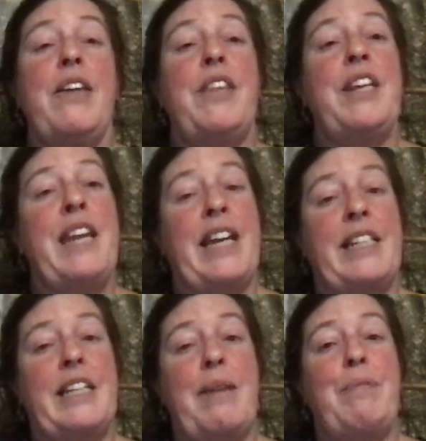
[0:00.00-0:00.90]
The
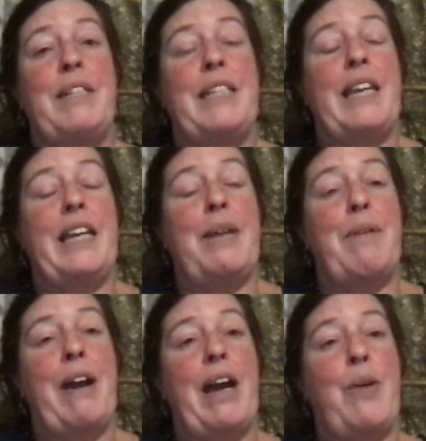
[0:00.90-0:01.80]
next step is thinking
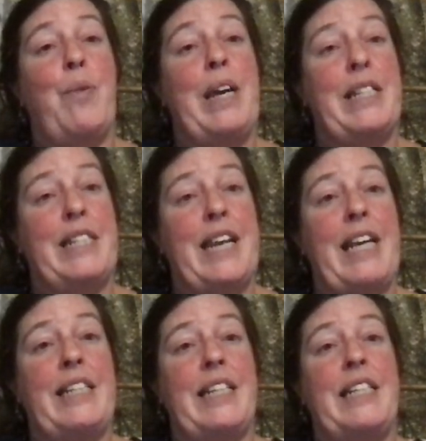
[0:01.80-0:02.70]
about how we
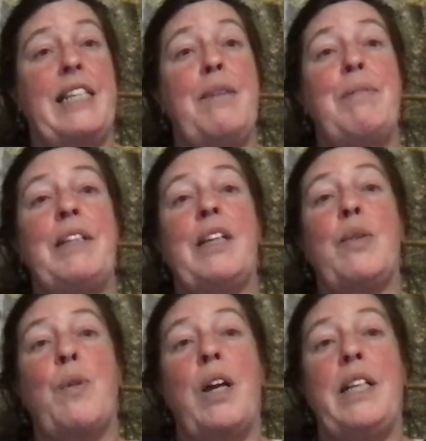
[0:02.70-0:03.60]
assess and deepen the
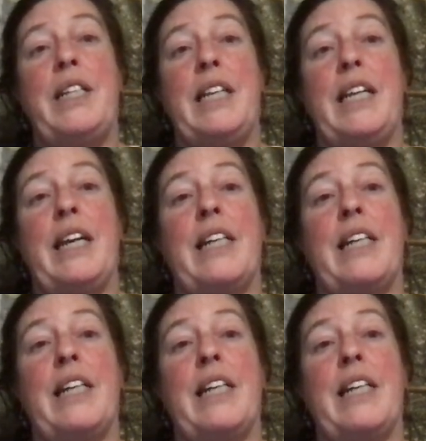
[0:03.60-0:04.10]
quality.